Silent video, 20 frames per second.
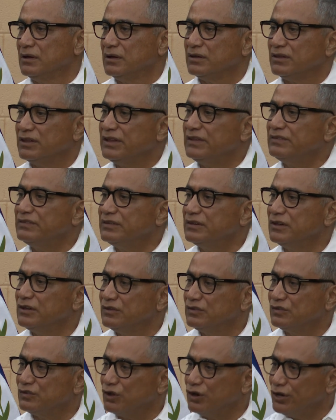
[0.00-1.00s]
This
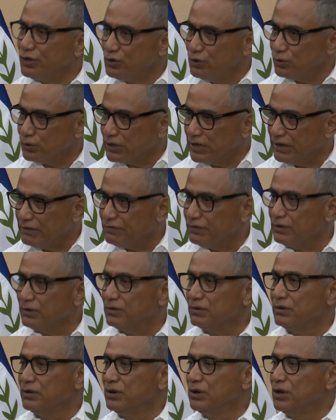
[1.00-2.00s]
solid growth level
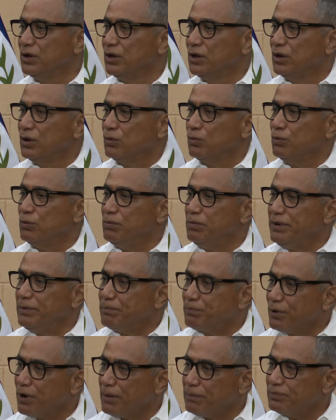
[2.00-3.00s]
will be
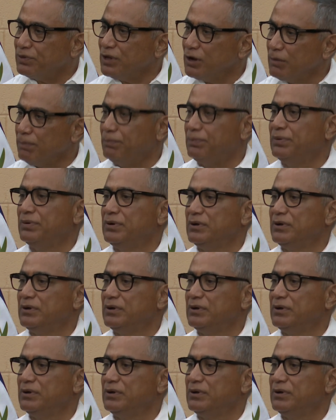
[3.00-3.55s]
propped up